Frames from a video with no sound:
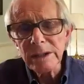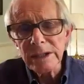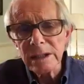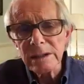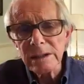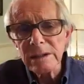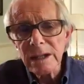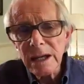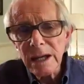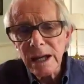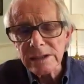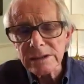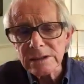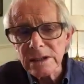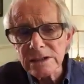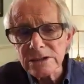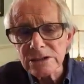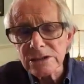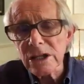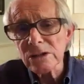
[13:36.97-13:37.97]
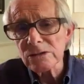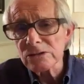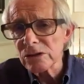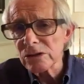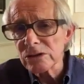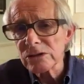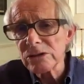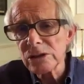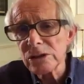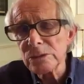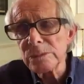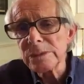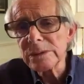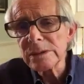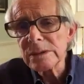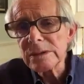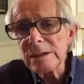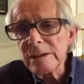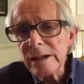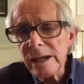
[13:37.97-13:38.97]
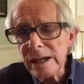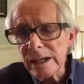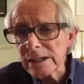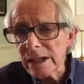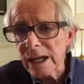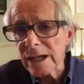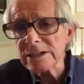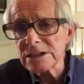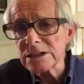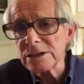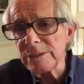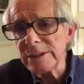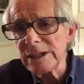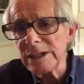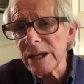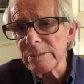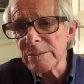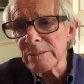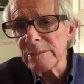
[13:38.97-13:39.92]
but a central group. It has to be